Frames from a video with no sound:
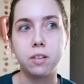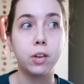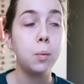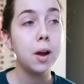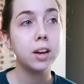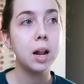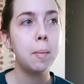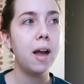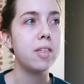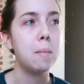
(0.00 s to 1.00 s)
stuff, like, where can I
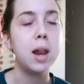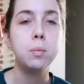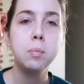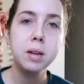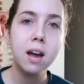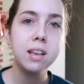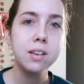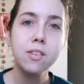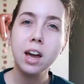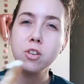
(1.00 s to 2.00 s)
buy them? And it would be nice
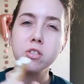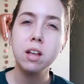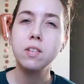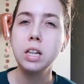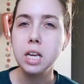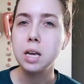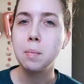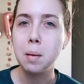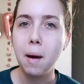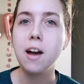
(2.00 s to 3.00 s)
if I could just have a link in
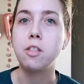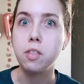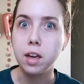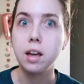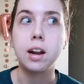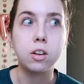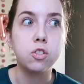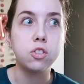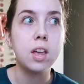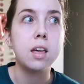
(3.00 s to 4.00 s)
my bio that they, and I could
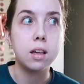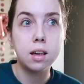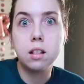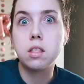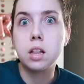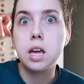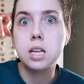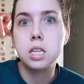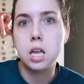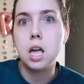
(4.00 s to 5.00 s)
just say the
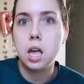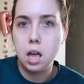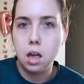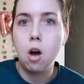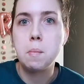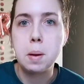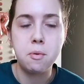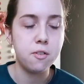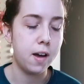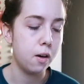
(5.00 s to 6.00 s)
links on my
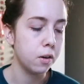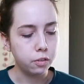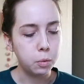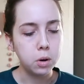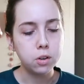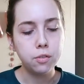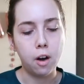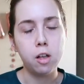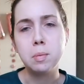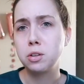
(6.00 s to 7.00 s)
profile. So if you want to go
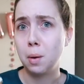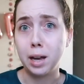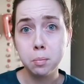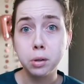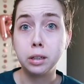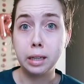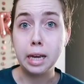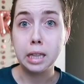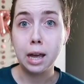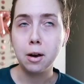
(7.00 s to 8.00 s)
follow me so I can put a
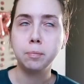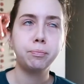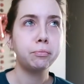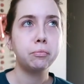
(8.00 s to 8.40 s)
link there,